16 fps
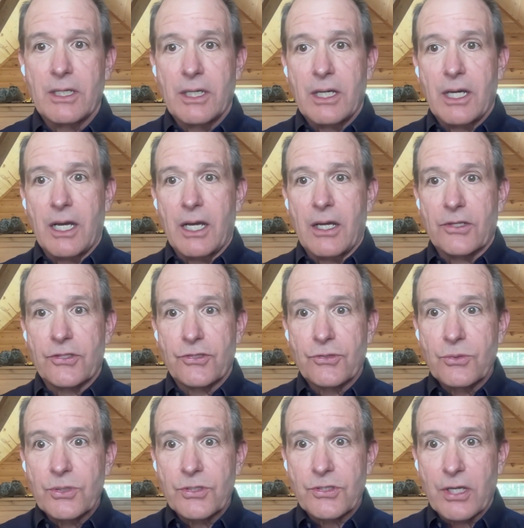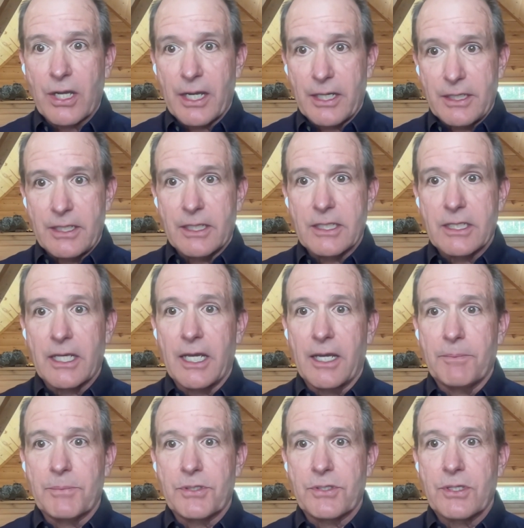uh, suicide
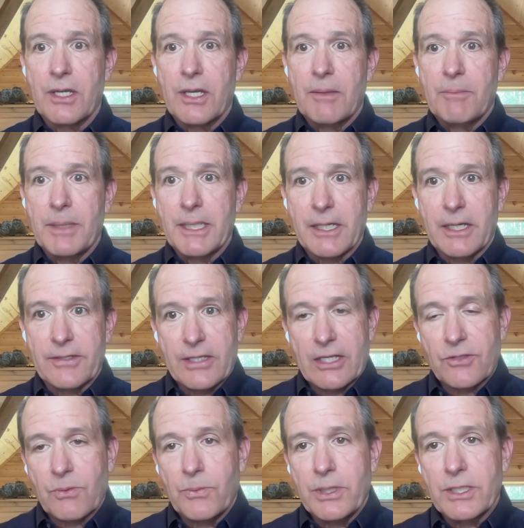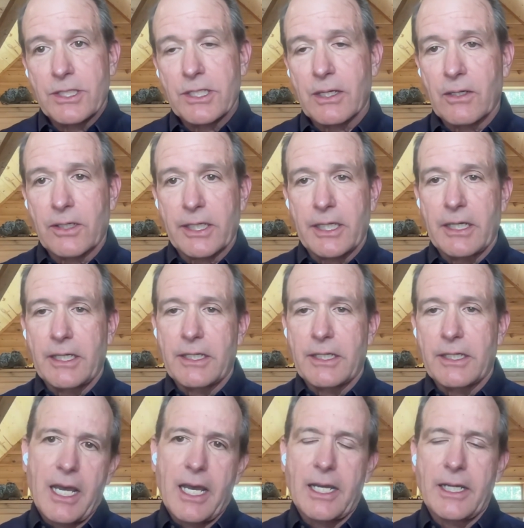attempts, because that's what we tell our kids.
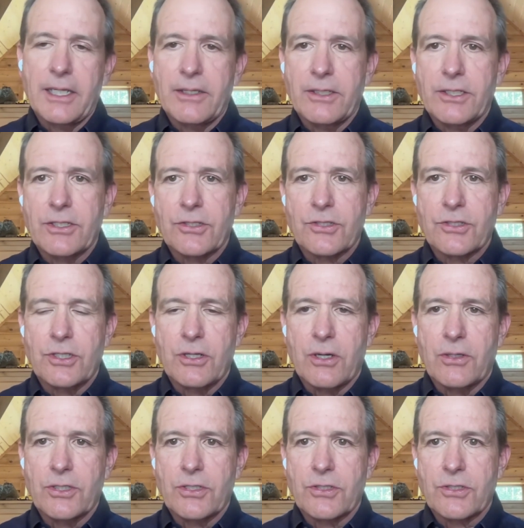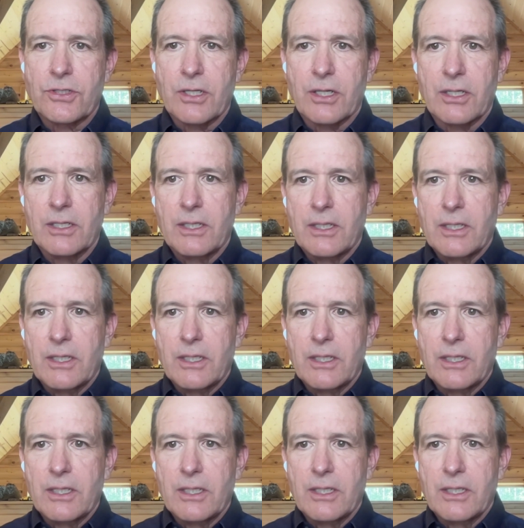Ah, you're just, you know, just a
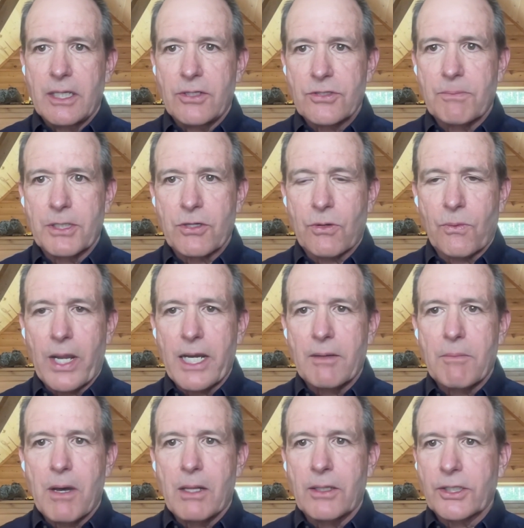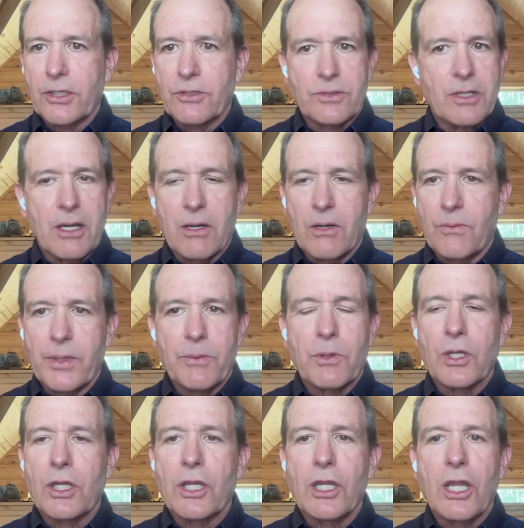you're just a bunch of random molecules. No, we
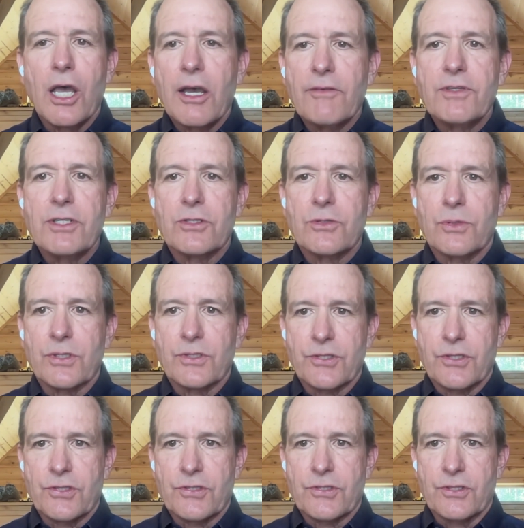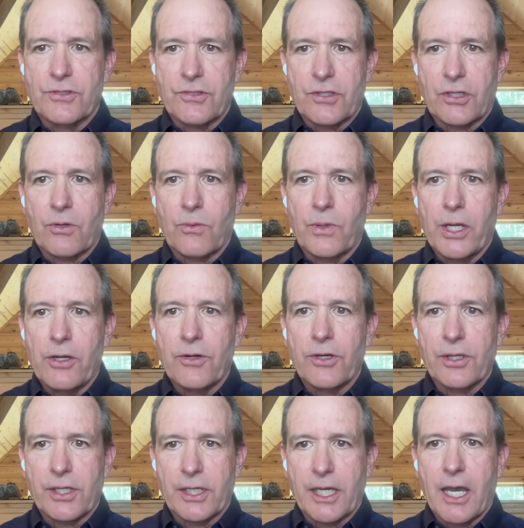were loved into existence, a creator
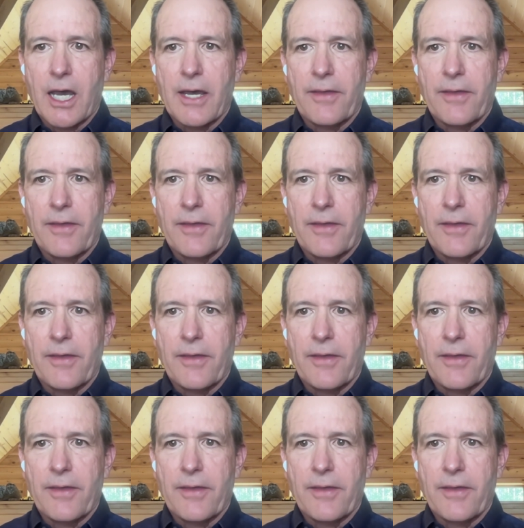to the God